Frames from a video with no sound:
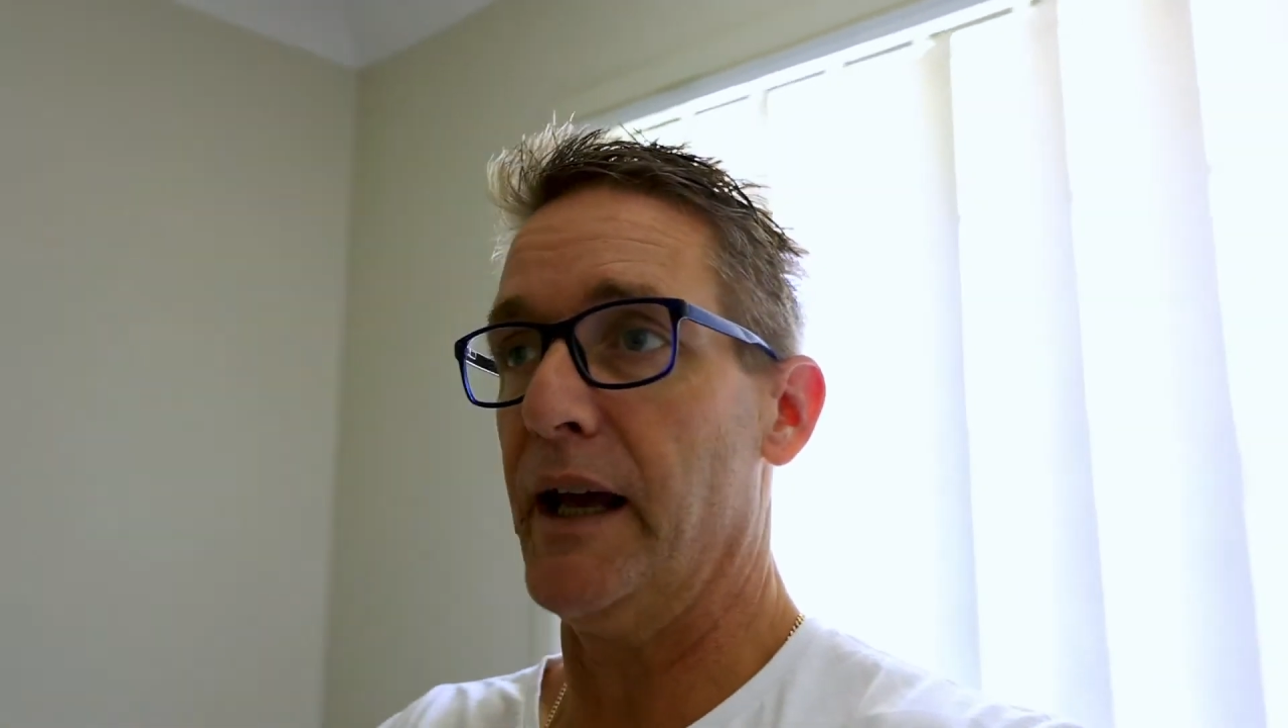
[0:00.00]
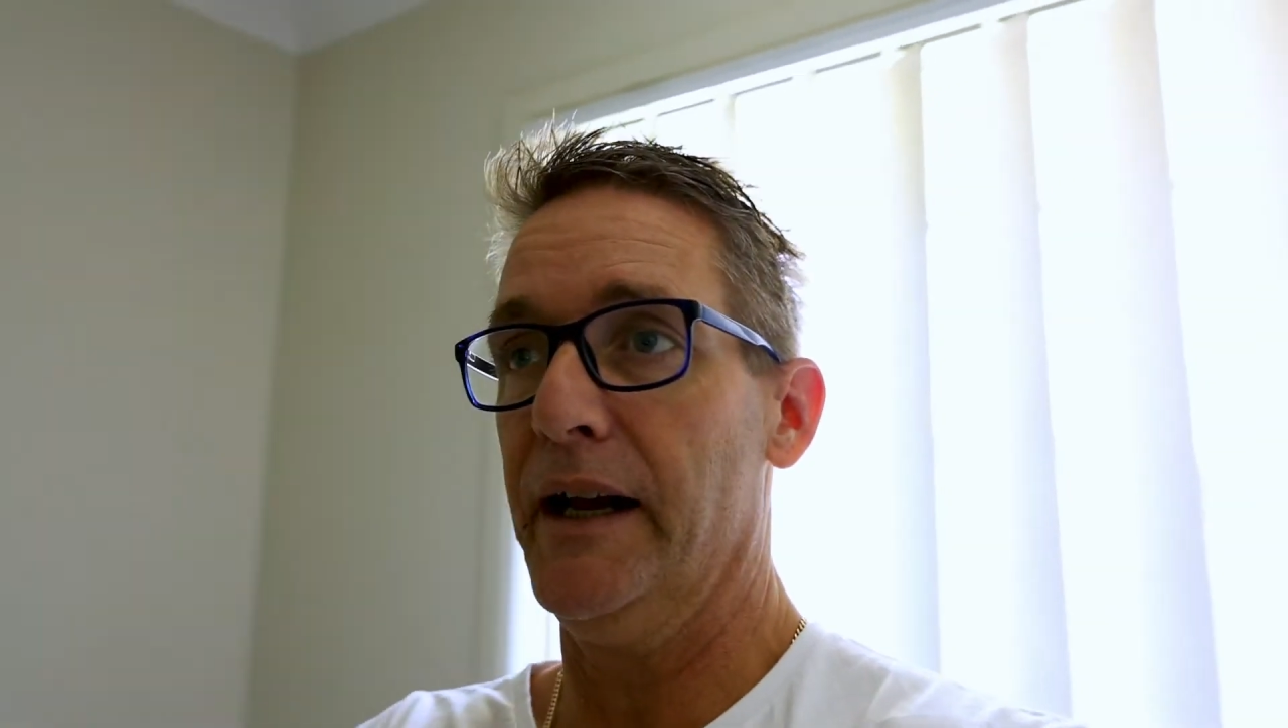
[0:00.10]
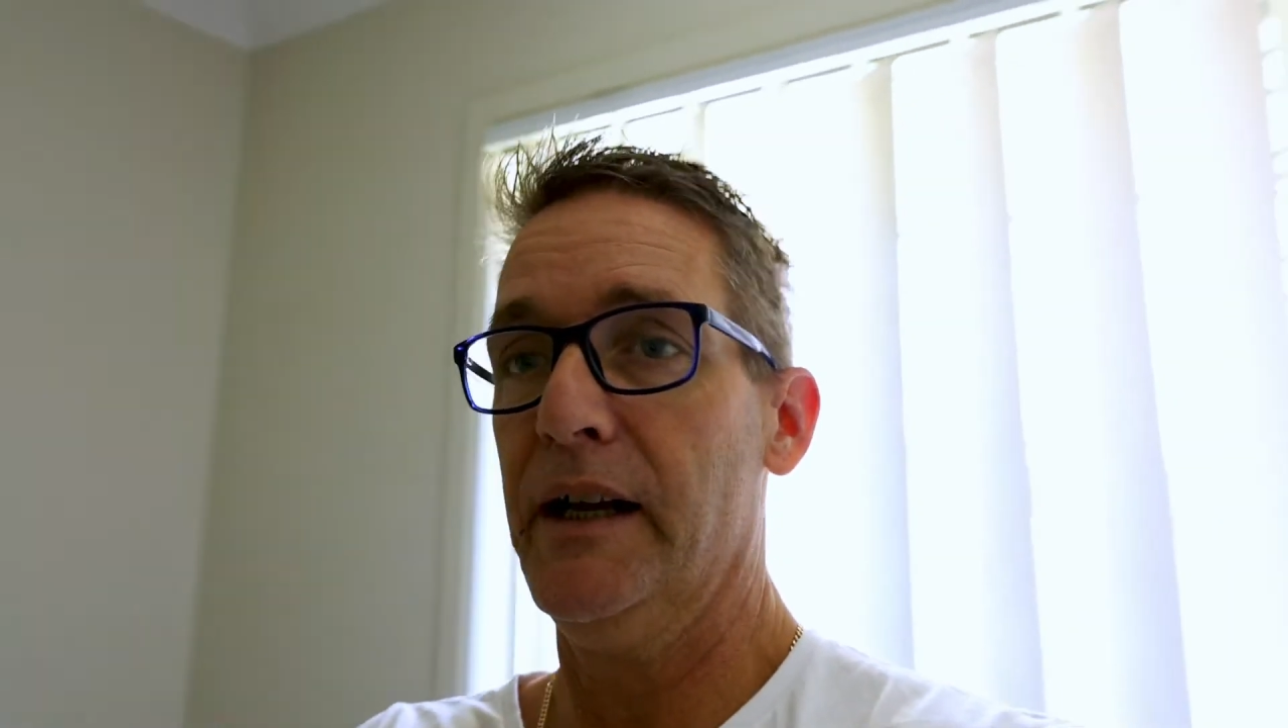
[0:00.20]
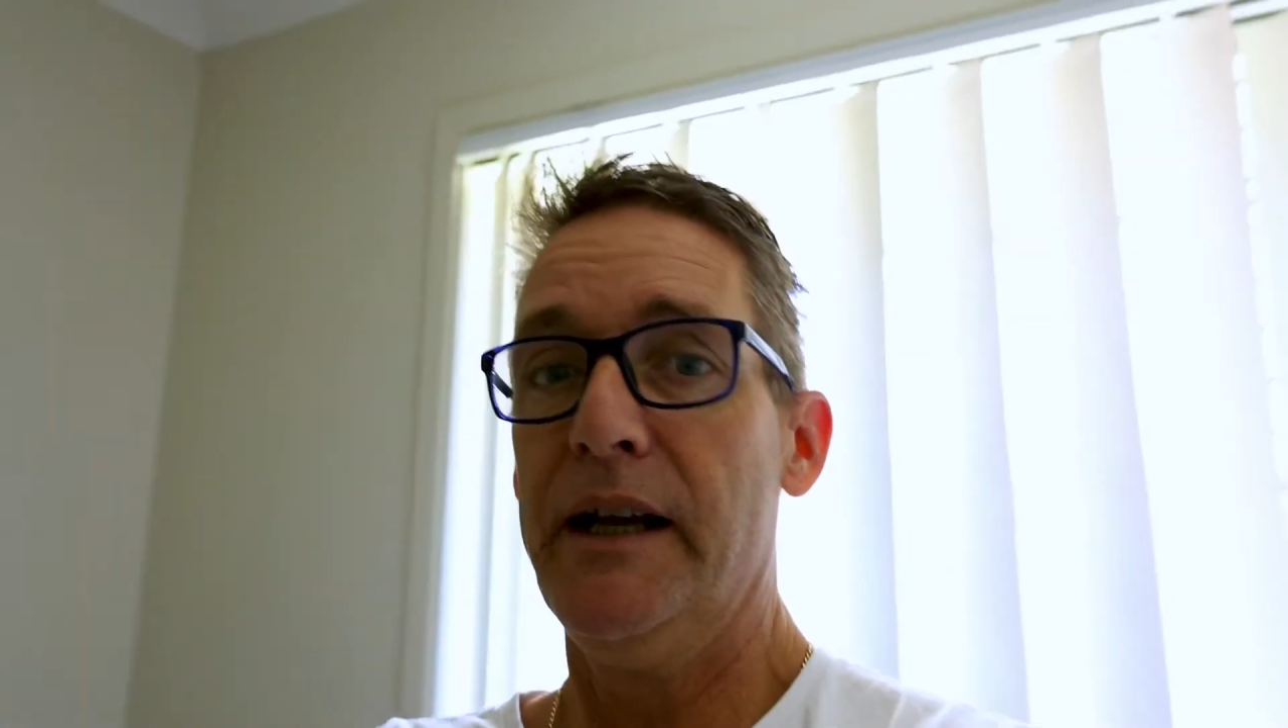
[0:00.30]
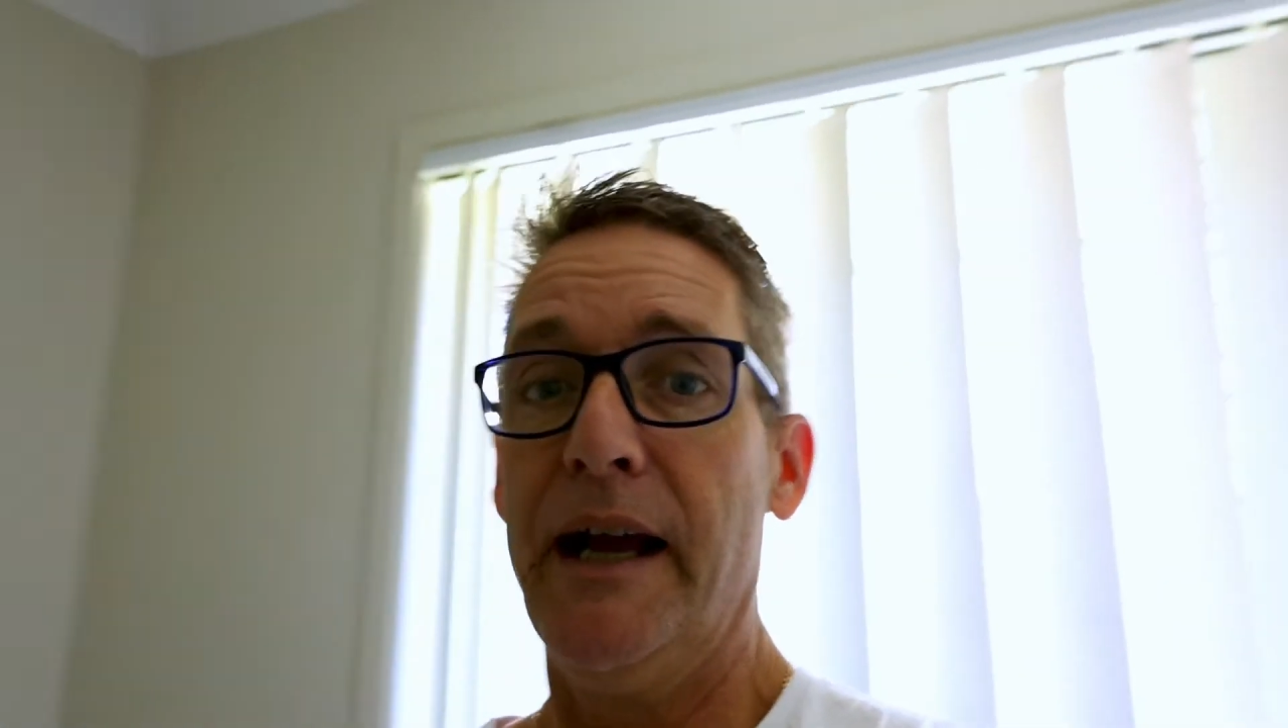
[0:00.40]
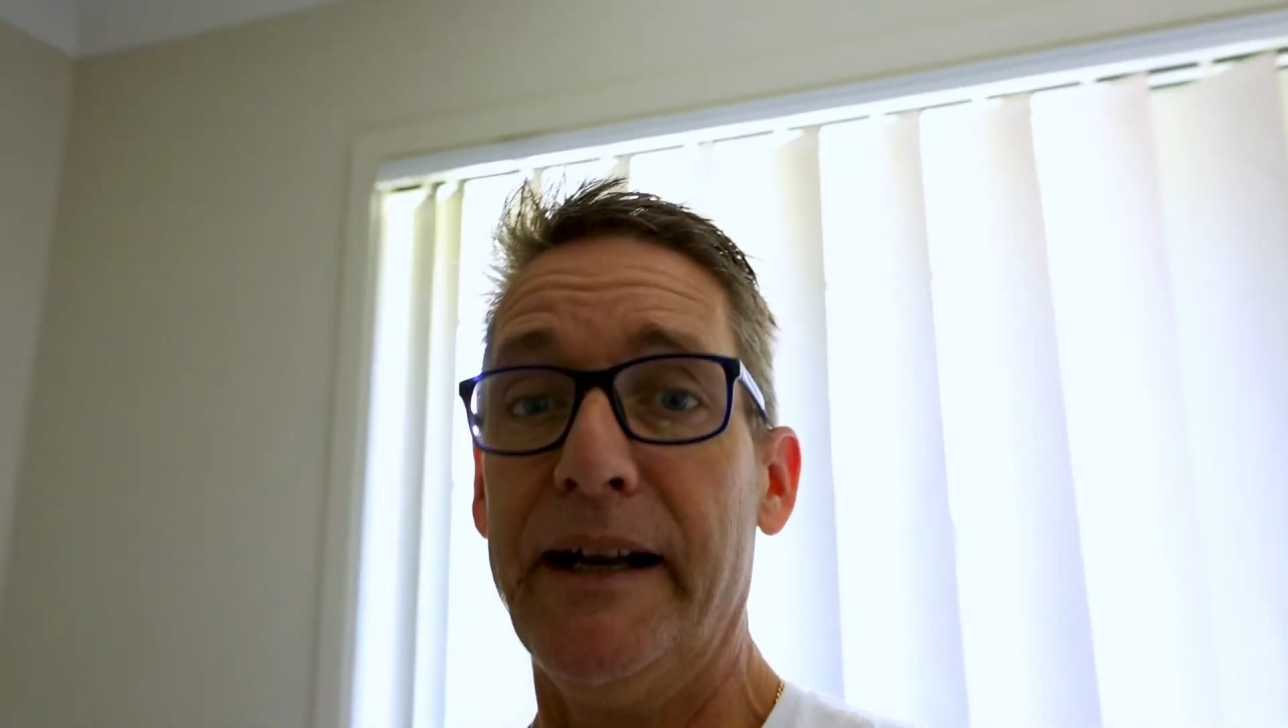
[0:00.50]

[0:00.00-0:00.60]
that.